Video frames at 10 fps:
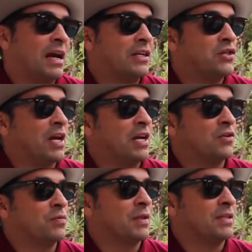kind of
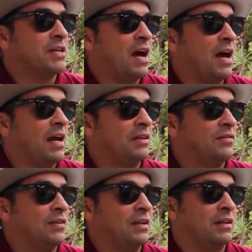changed with the
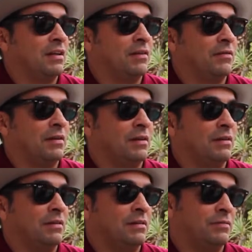tides, and
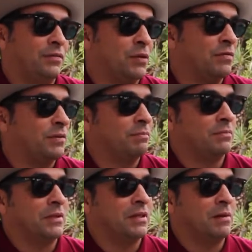a few
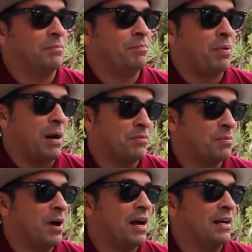of them
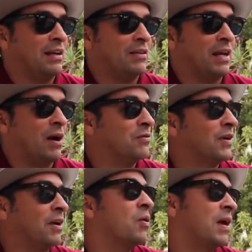pop to mind
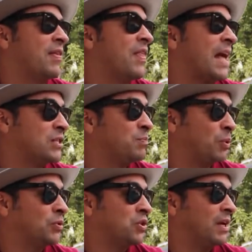that I was like, okay,
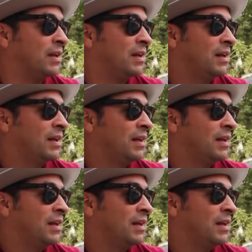that's bullshit.